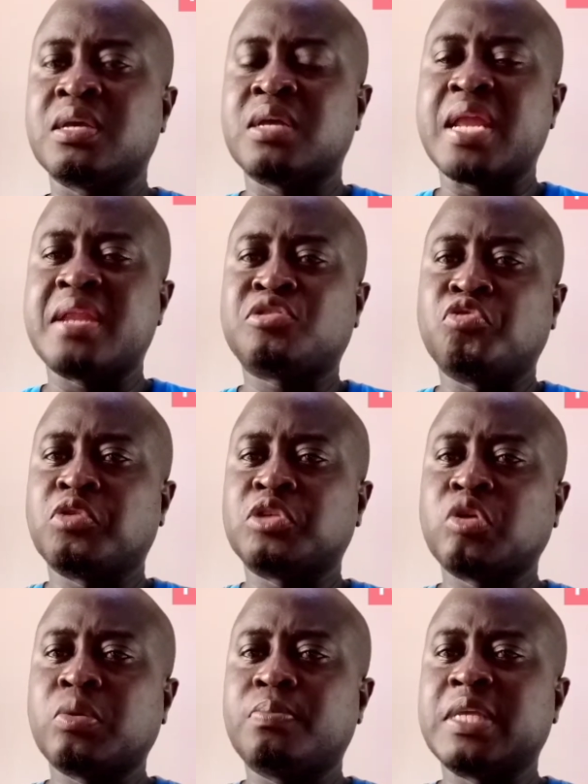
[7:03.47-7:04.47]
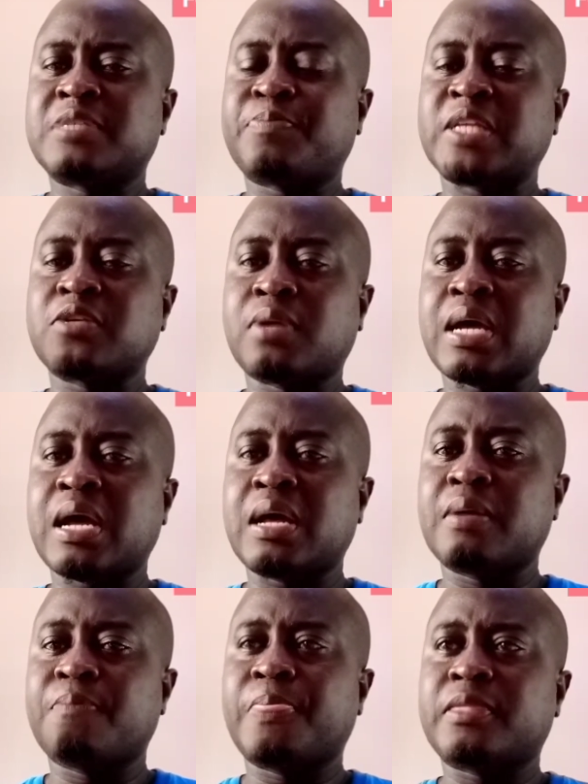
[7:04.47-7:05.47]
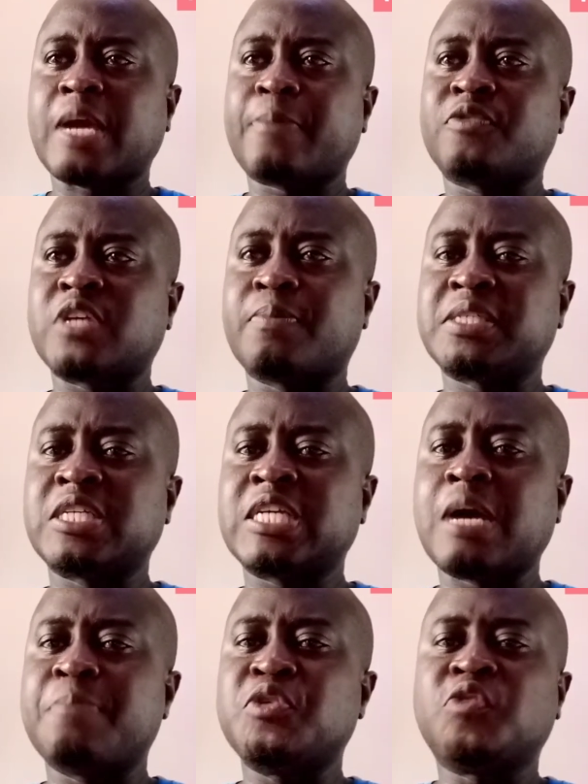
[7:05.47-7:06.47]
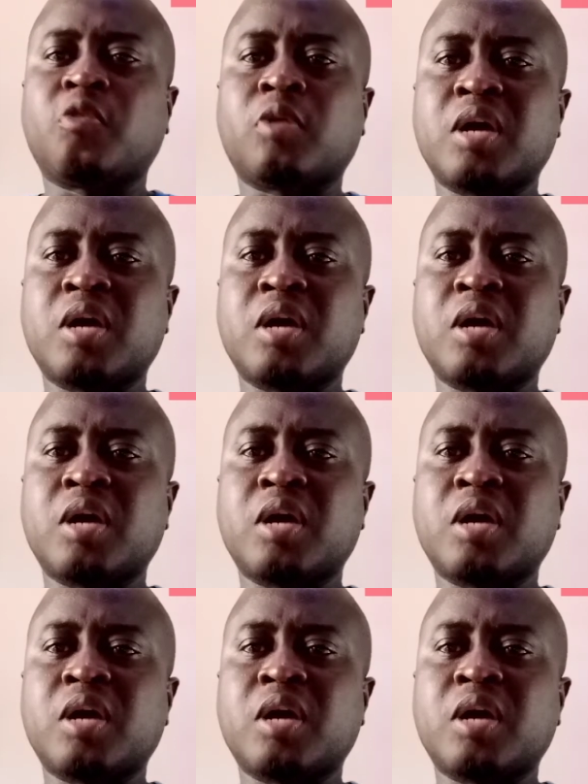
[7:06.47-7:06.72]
And this particular type of segmentation can be used for